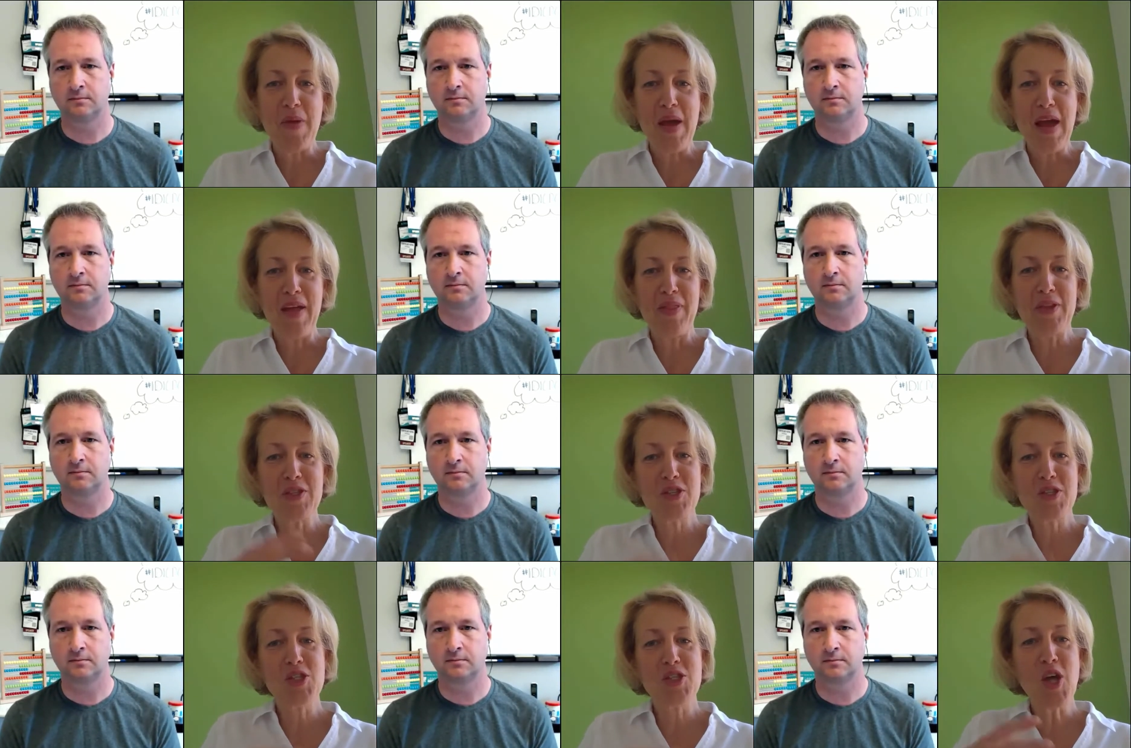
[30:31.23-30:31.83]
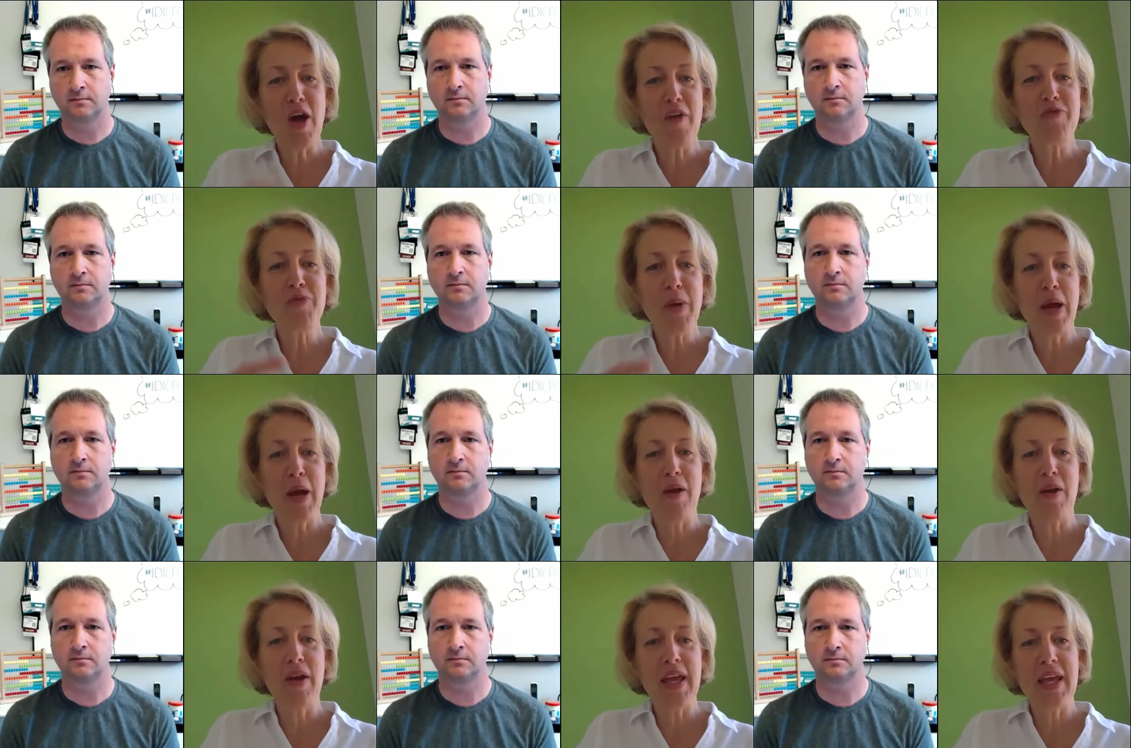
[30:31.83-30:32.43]
Speaker 1: and the
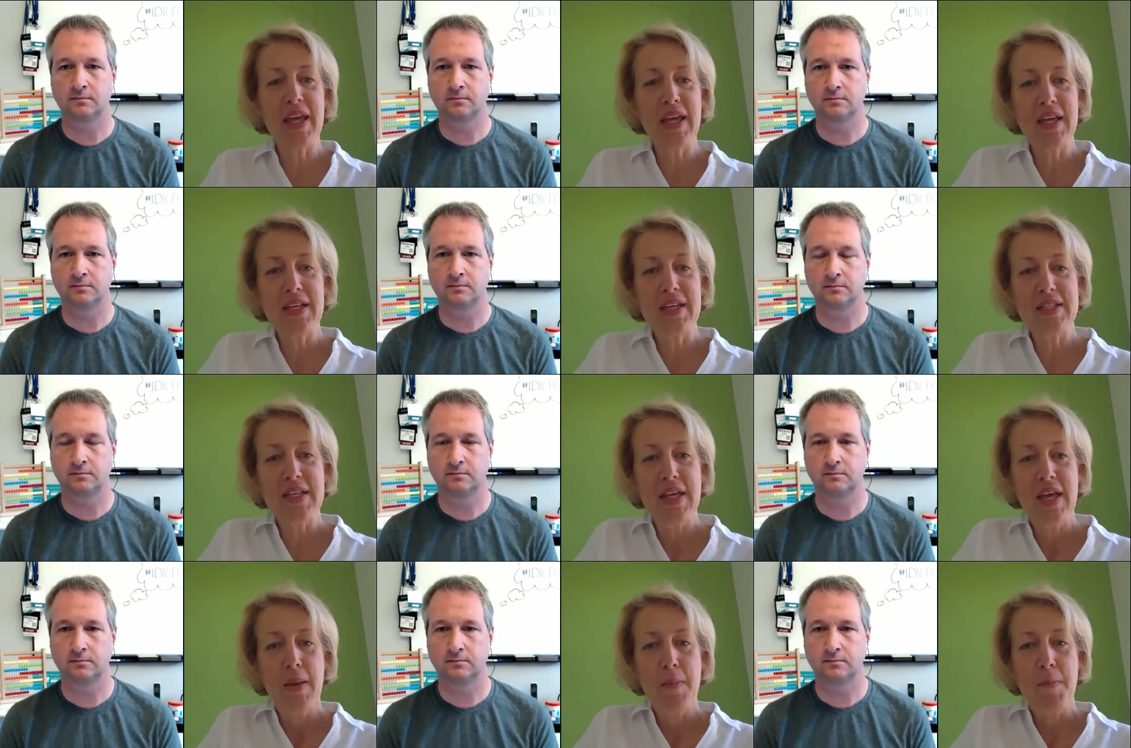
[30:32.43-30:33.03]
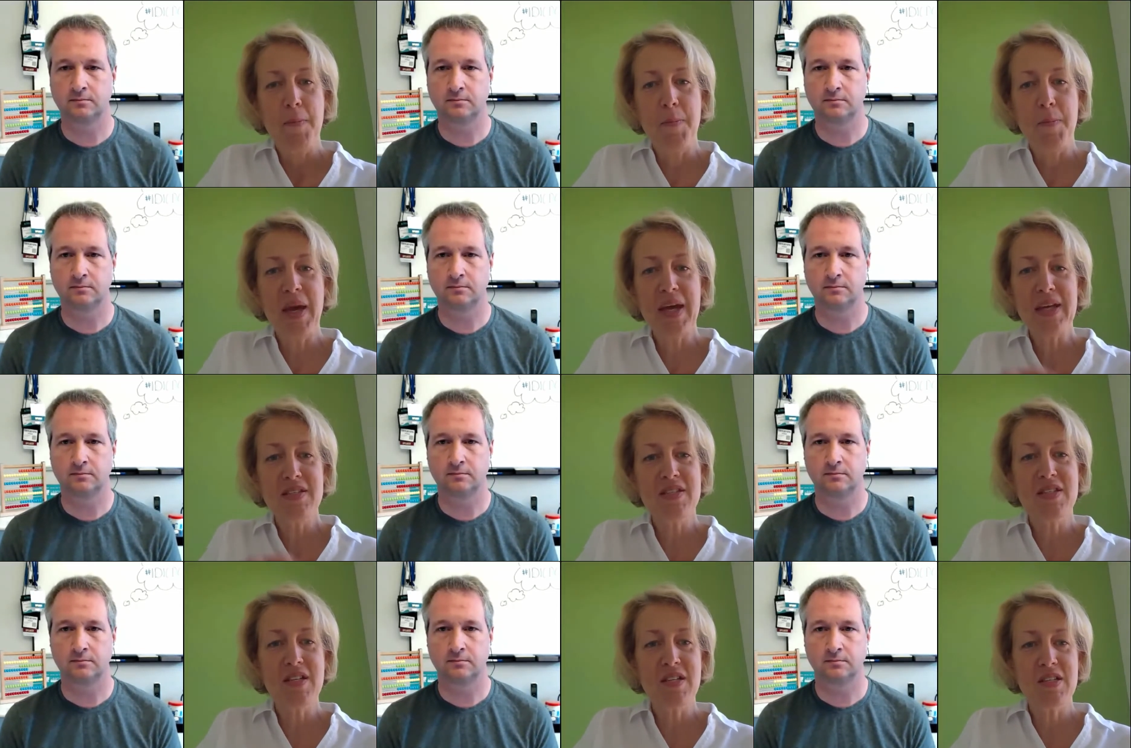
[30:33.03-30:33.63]
software is
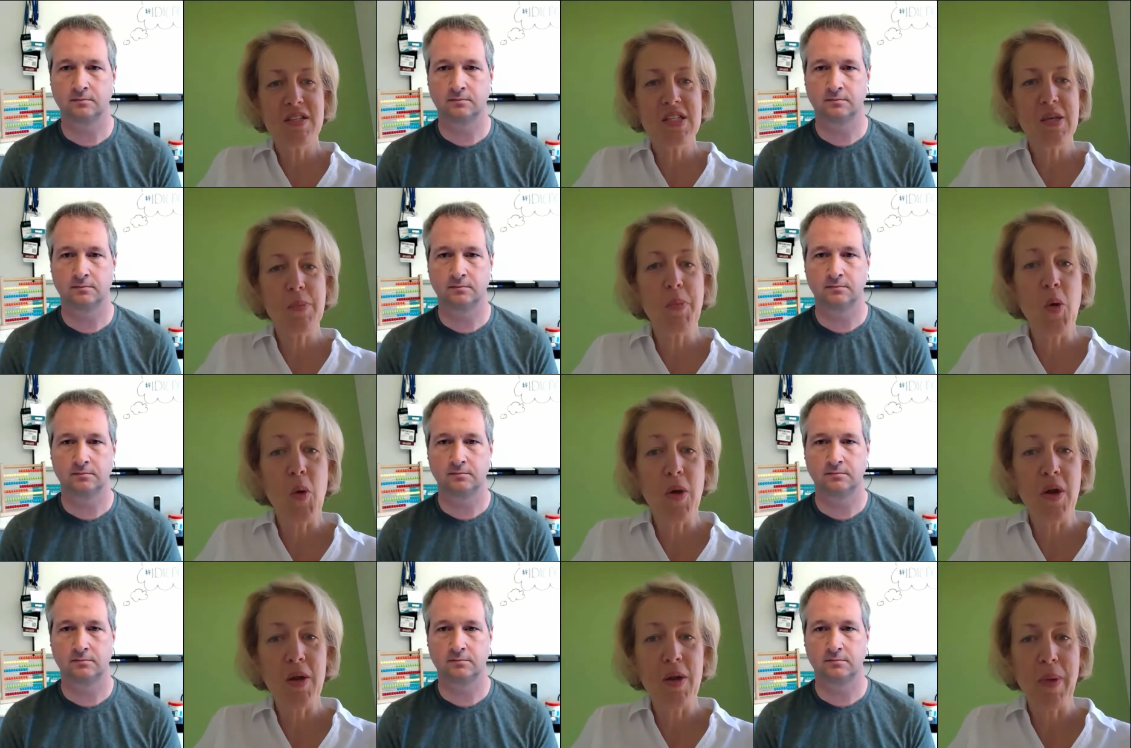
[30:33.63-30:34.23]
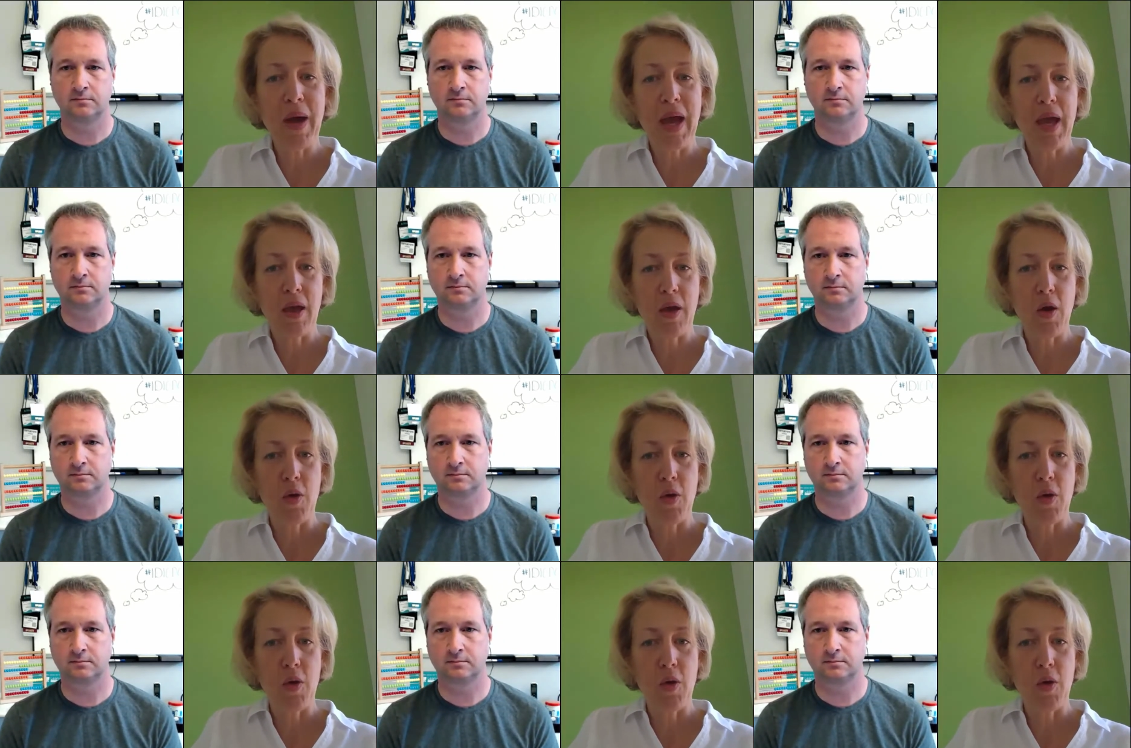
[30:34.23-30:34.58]
best supported by a